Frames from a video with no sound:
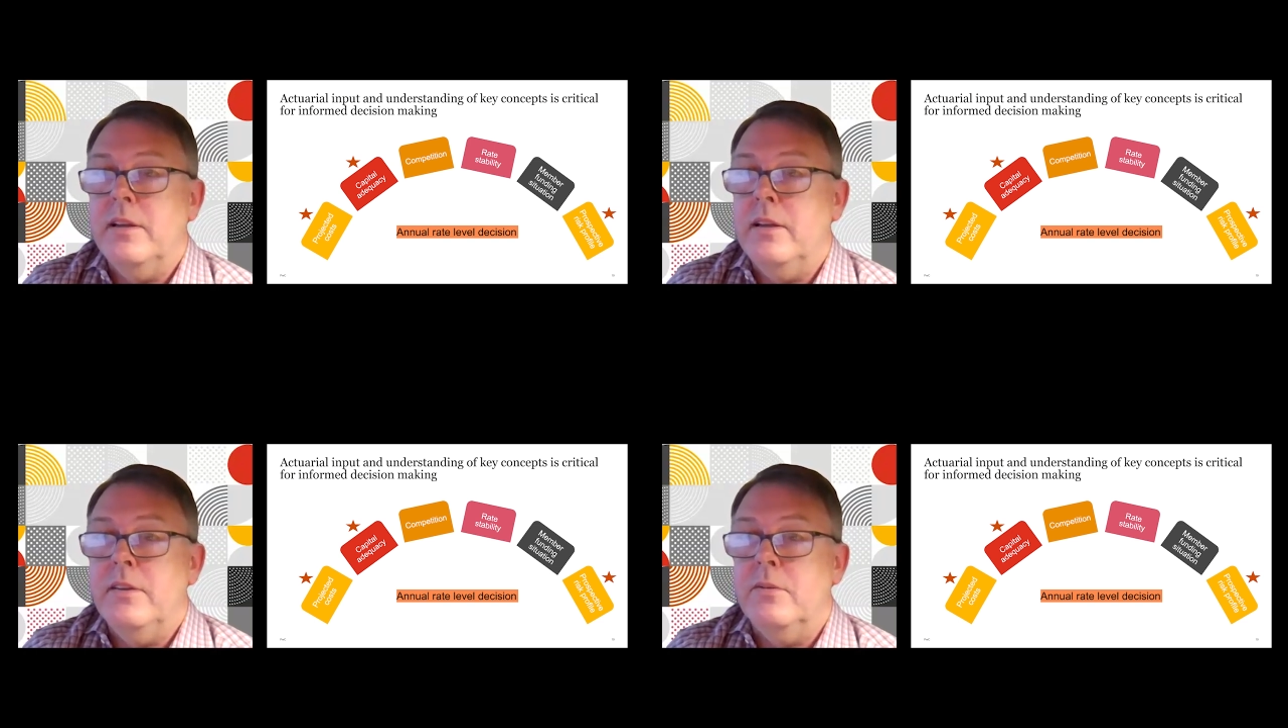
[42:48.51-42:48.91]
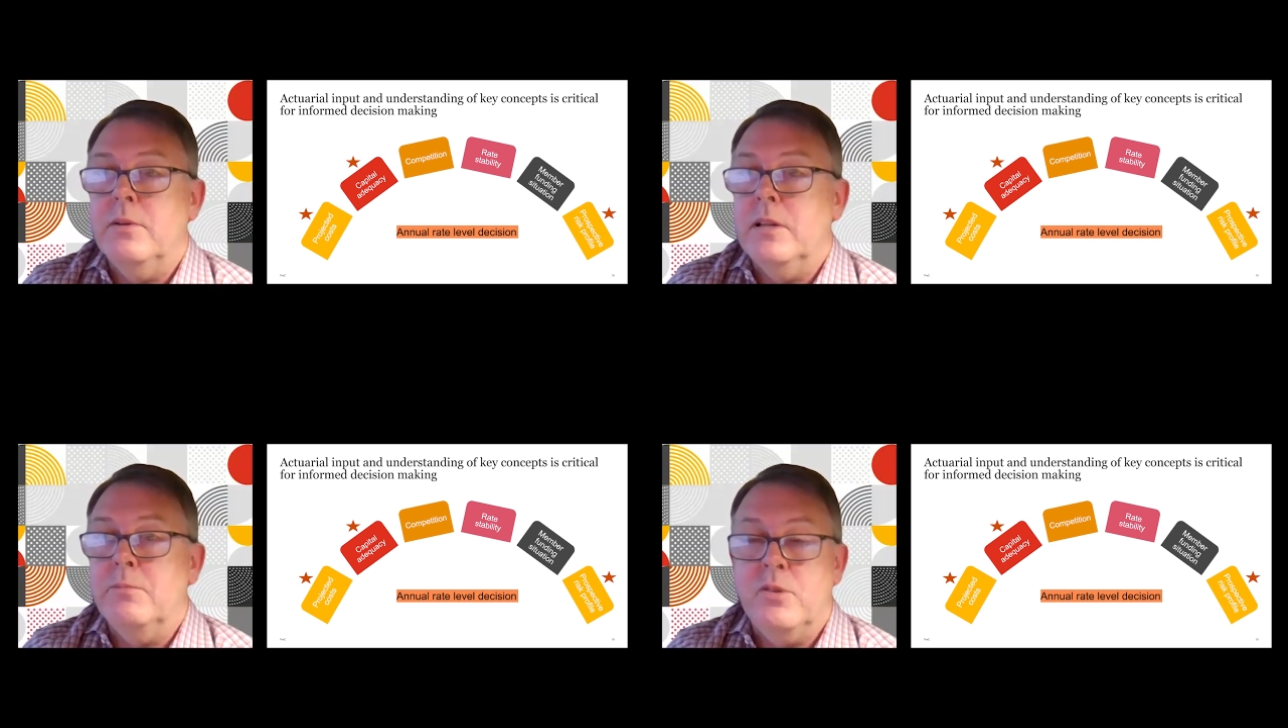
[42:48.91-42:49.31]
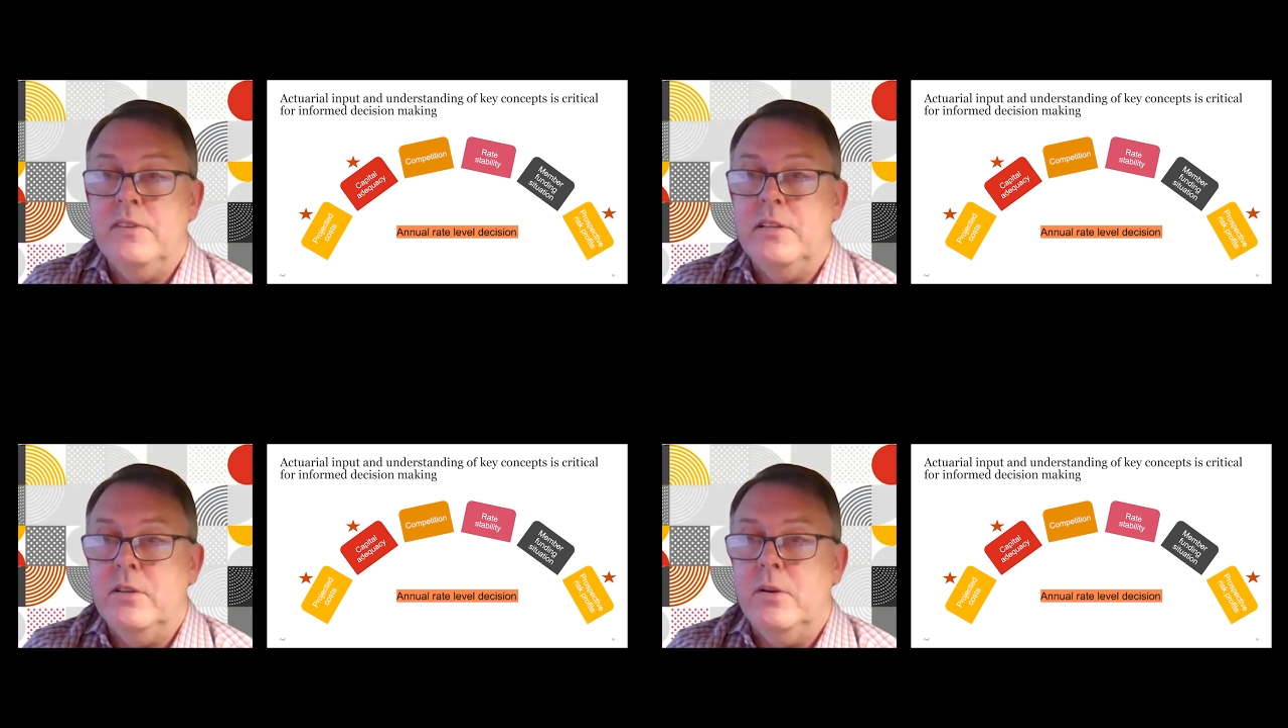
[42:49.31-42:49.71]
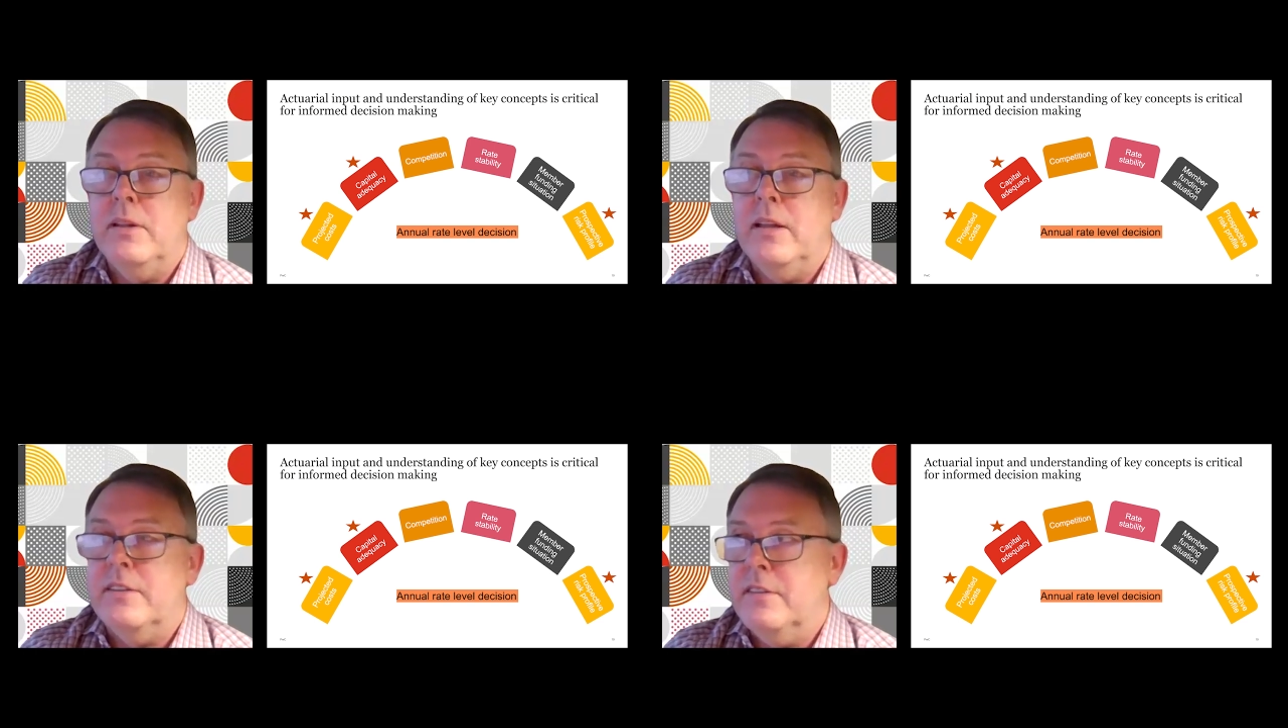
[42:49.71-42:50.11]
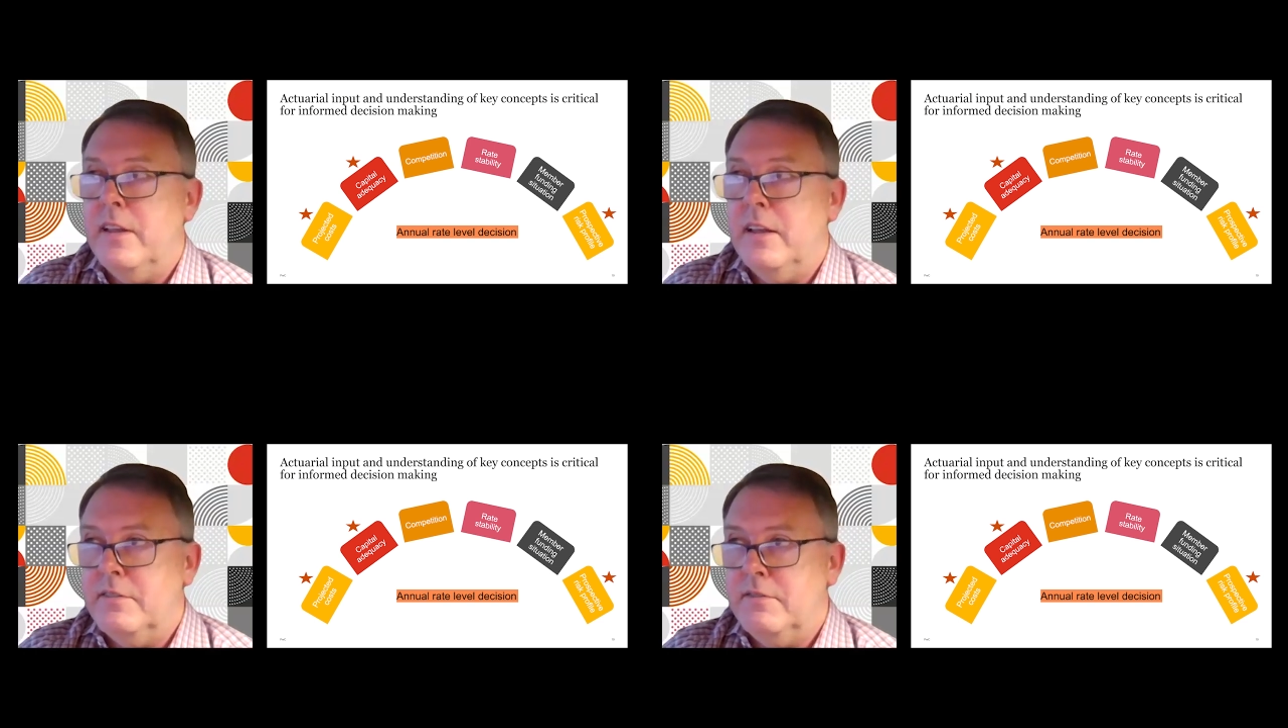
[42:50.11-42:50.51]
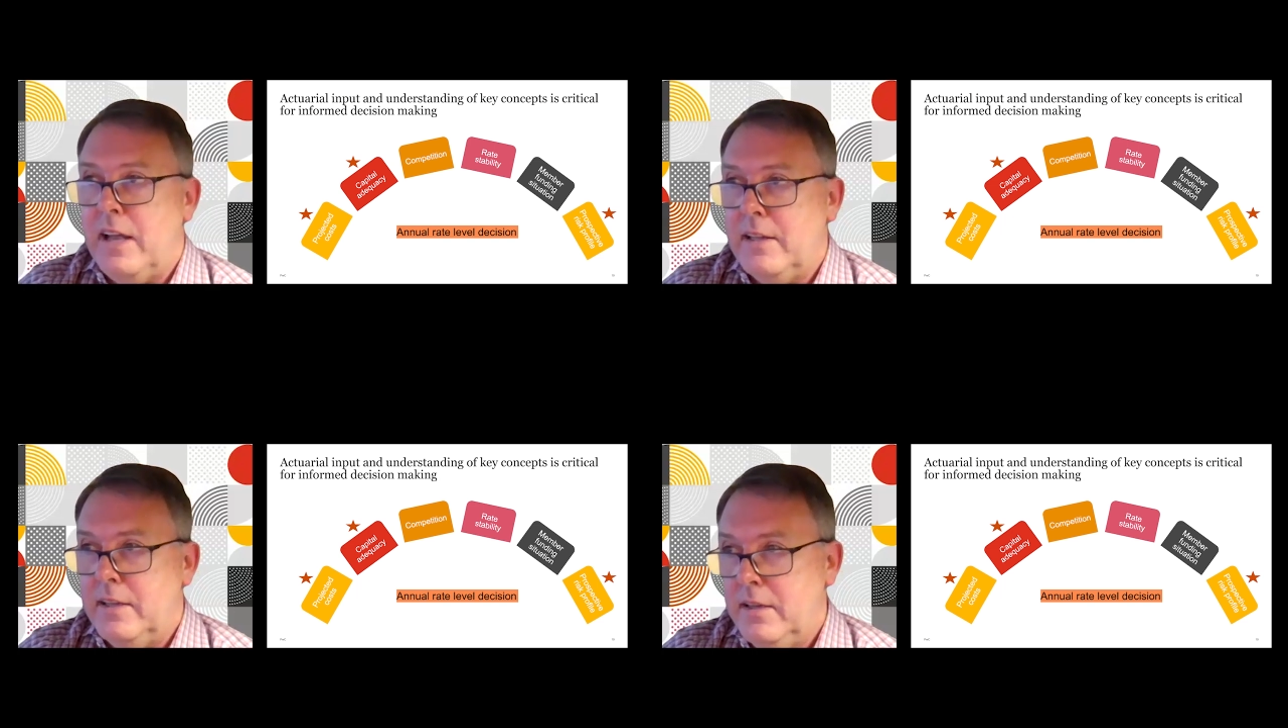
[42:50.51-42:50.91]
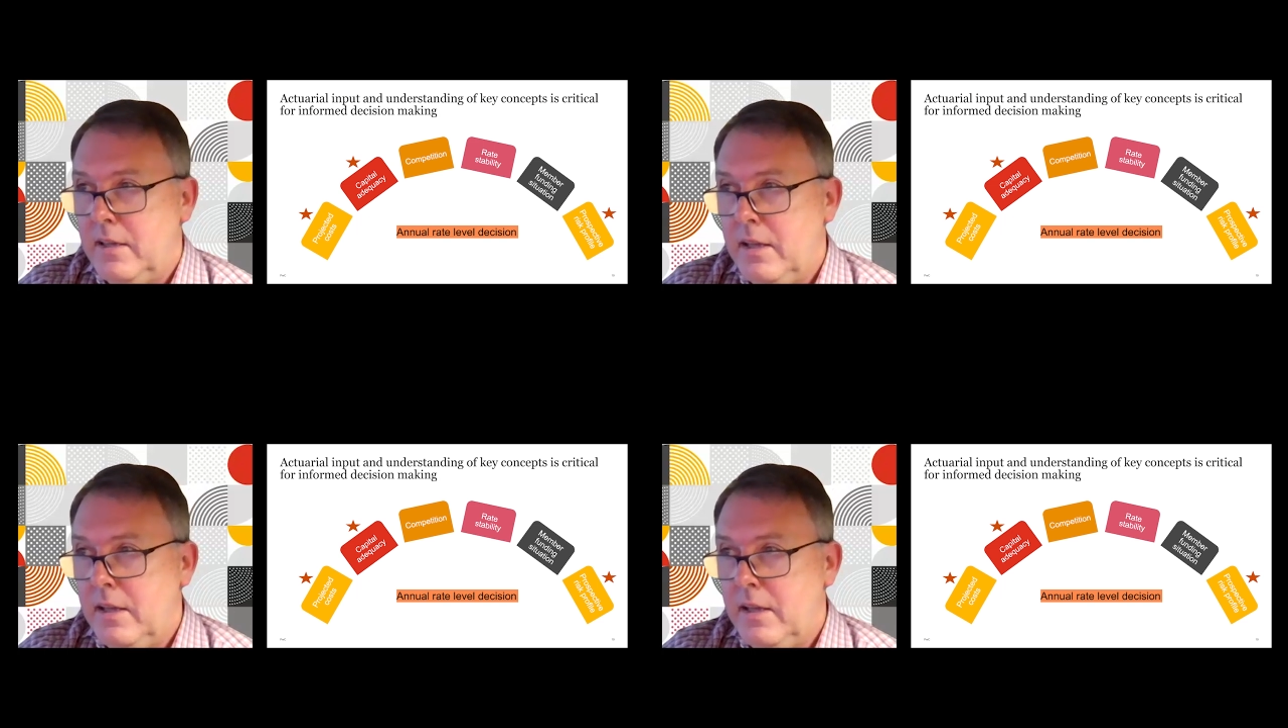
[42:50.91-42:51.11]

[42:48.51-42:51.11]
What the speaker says: isn't really privy to, and that's valid.